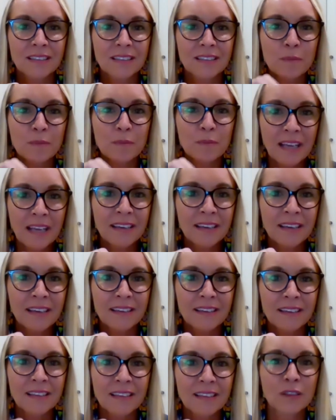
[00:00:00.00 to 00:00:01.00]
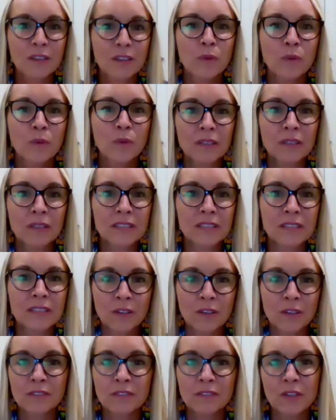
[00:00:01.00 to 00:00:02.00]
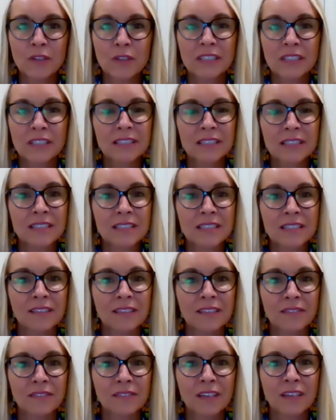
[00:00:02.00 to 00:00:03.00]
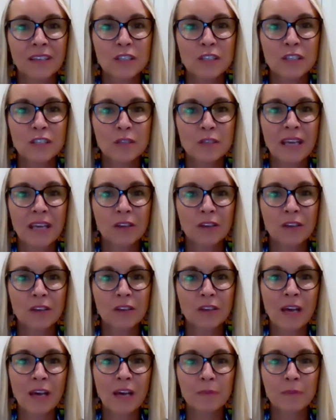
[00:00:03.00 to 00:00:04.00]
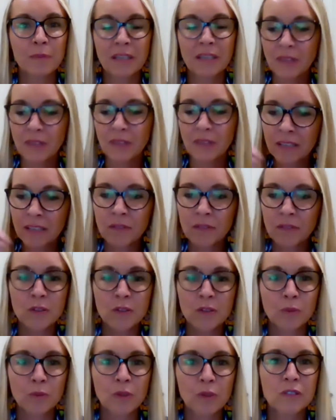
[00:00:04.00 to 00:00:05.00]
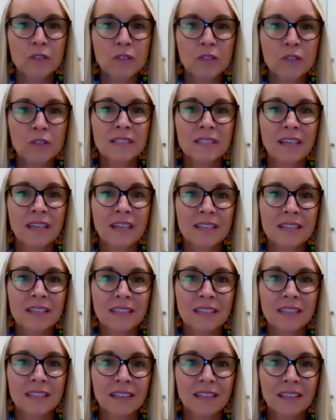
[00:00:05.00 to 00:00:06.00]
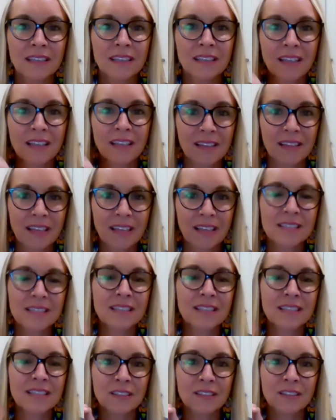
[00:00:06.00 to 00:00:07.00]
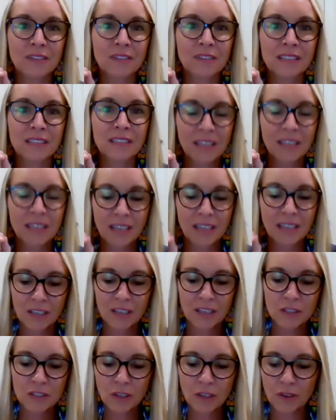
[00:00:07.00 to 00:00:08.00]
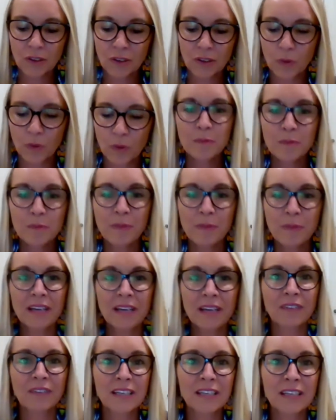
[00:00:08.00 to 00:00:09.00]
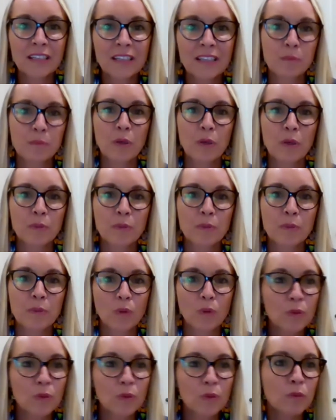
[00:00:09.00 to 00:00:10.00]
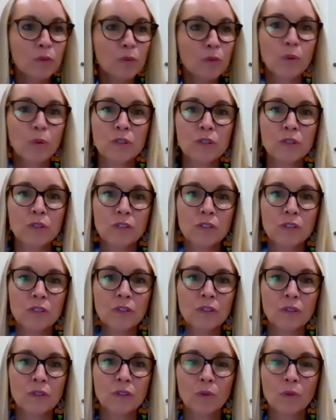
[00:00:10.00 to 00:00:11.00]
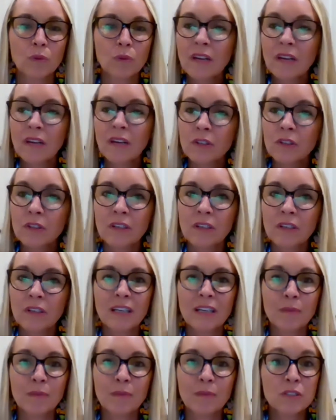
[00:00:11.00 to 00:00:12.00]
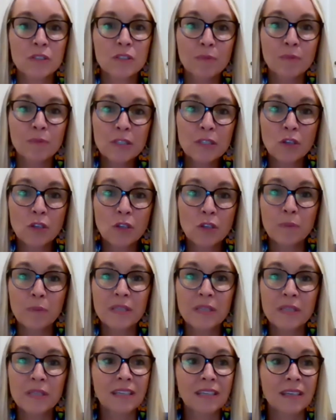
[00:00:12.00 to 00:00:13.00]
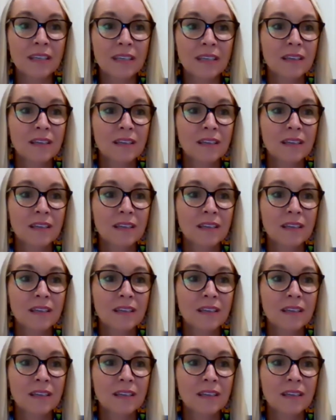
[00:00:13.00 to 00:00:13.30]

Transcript: complaining that the world is not devoting itself to make you happy. If any of those words are resonating, there's the secret. So what about finding that purpose? What were you born to do? What have you not done because you've been so busy